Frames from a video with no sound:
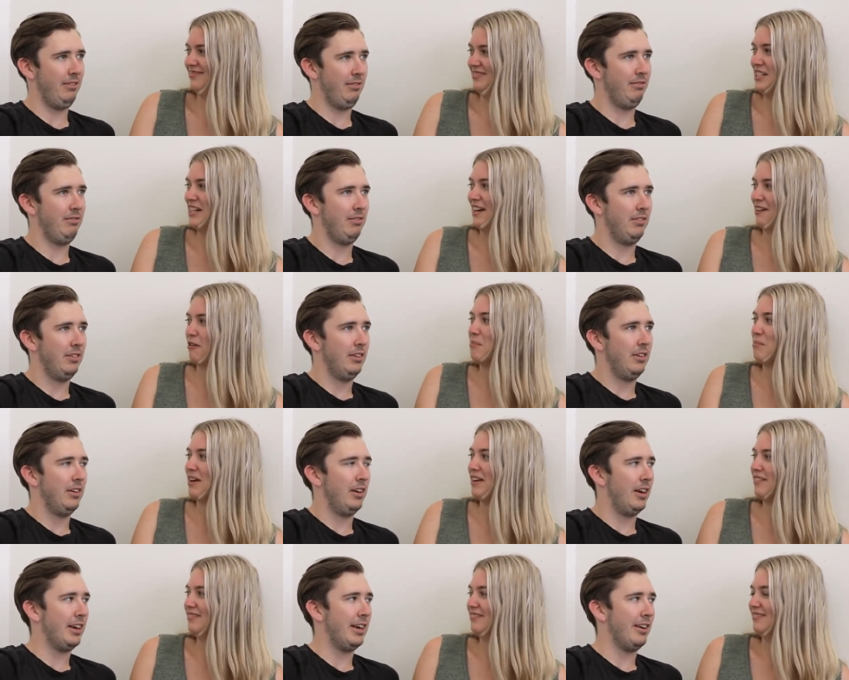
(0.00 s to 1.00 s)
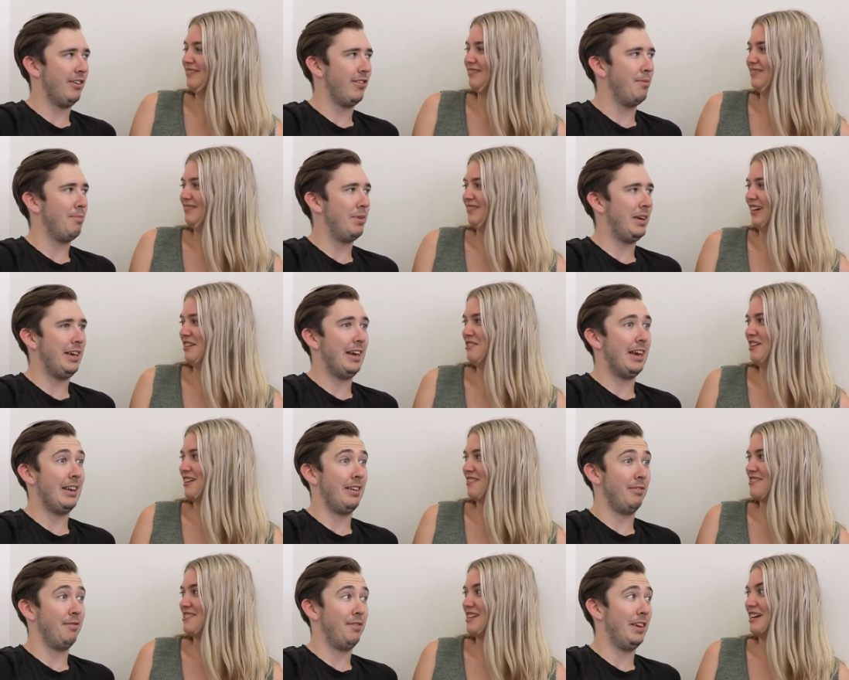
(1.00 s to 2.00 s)
Speaker 1: You get grumpy. I get grumpy and,
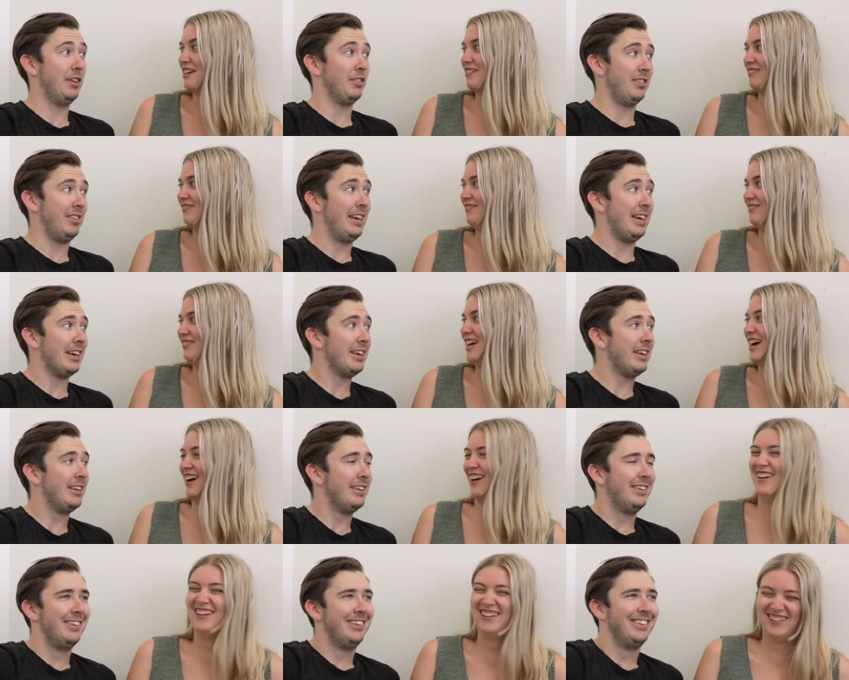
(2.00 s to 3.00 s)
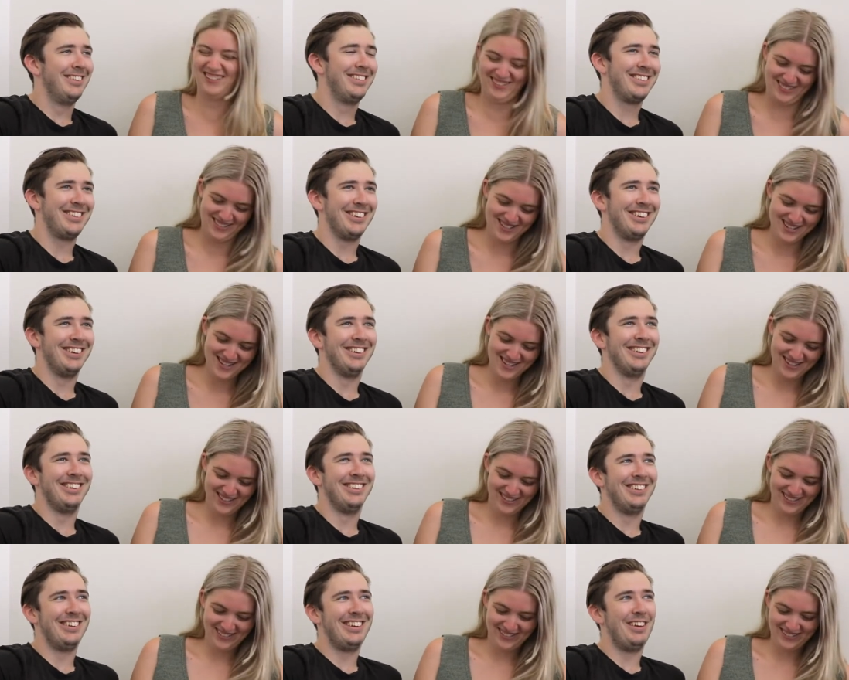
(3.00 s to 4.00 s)
get sick. feel sick. Yeah.
Speaker 2: so
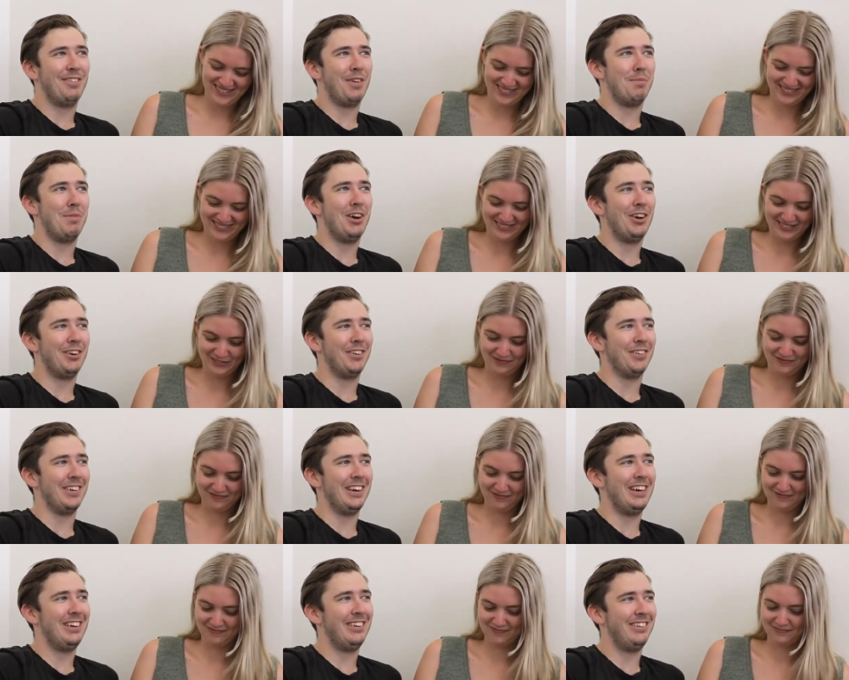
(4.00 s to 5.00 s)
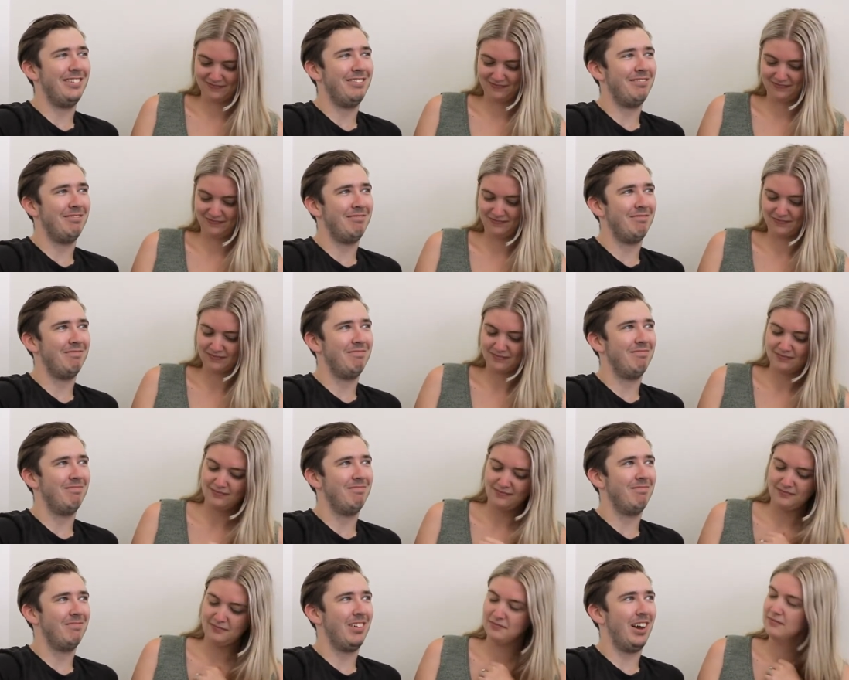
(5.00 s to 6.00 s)
if I'm hungry,
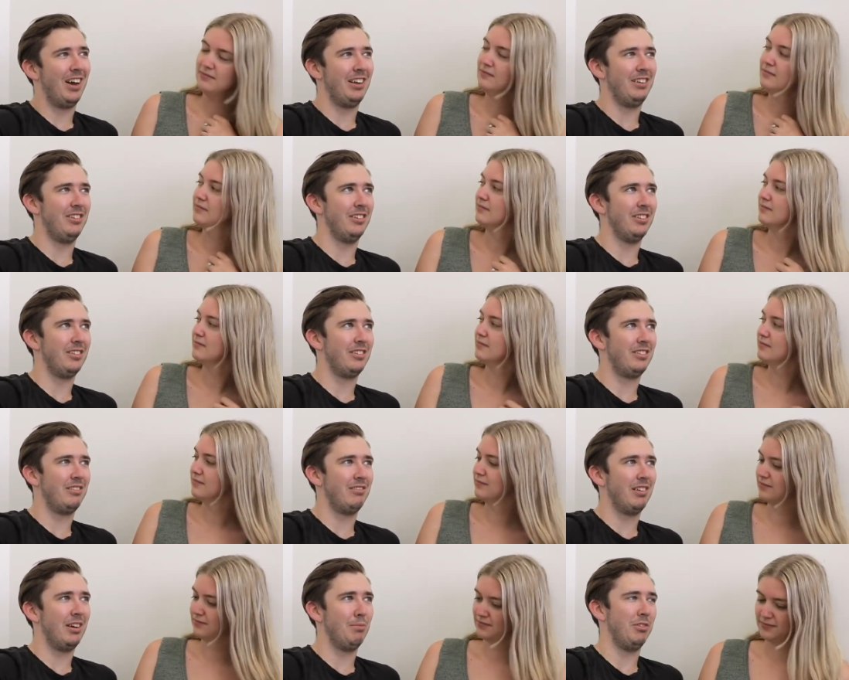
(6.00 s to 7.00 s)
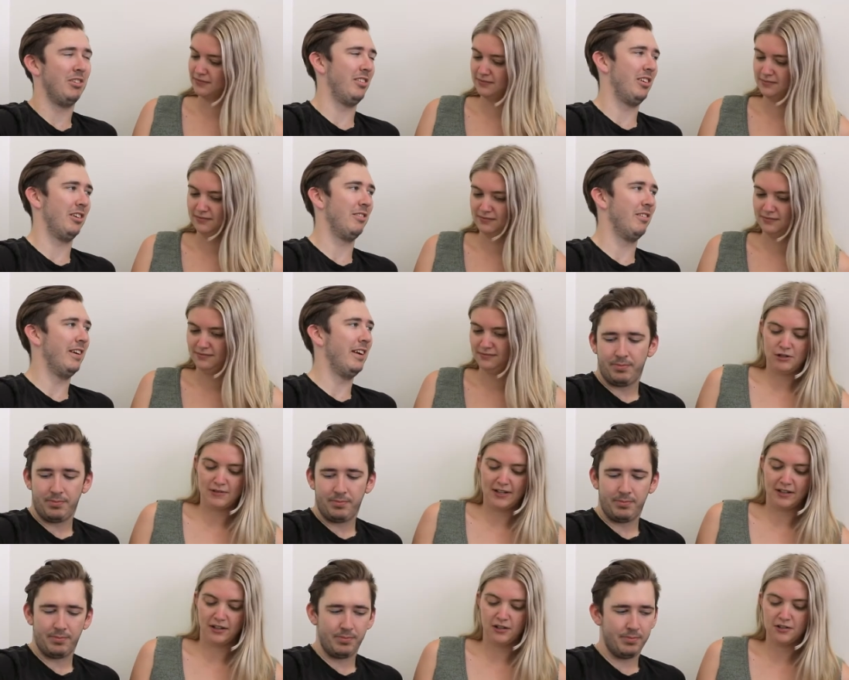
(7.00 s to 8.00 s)
I just I'm just hungry. Would you
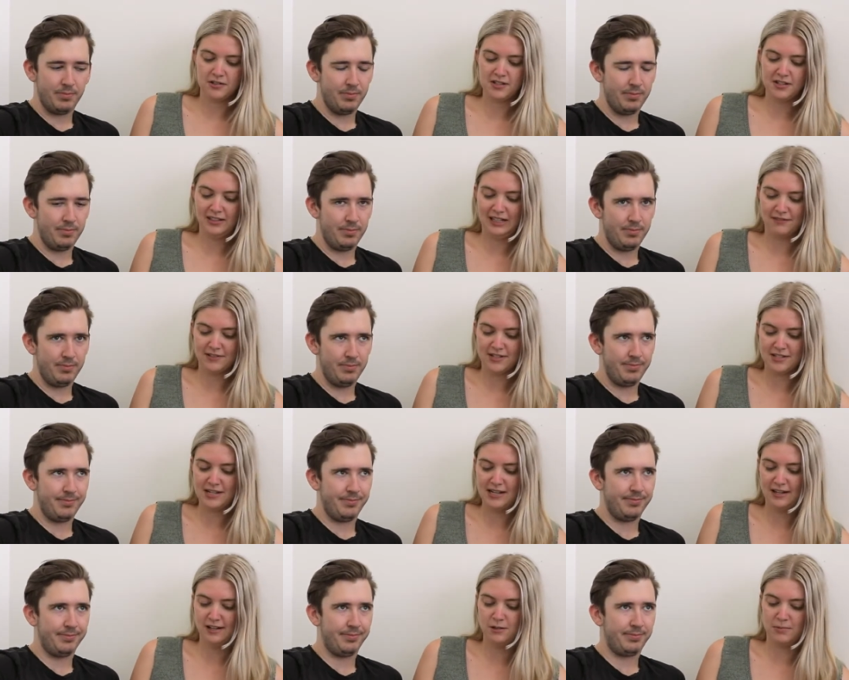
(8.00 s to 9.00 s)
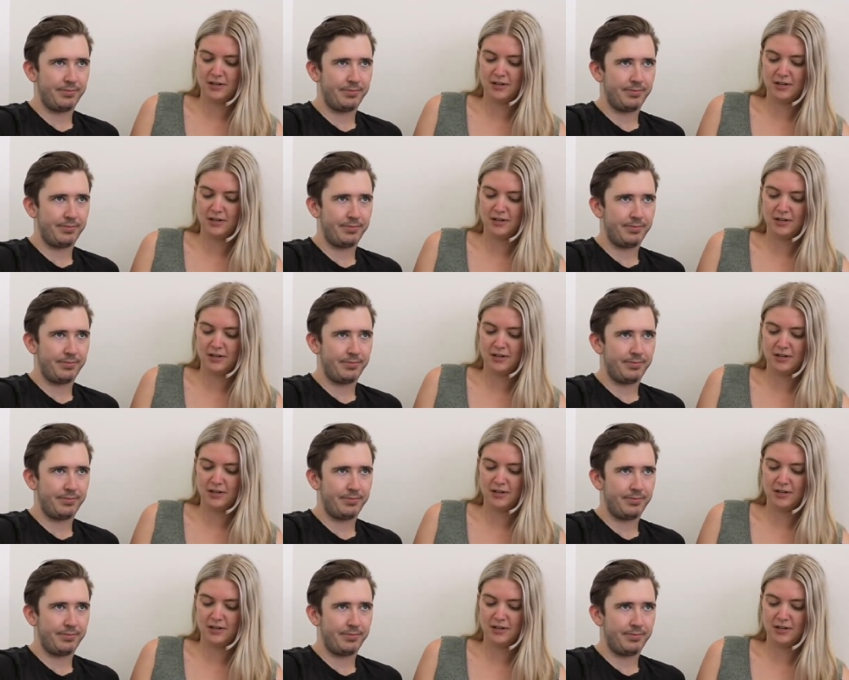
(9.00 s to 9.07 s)
Speaker 1: rather constantly have to sneeze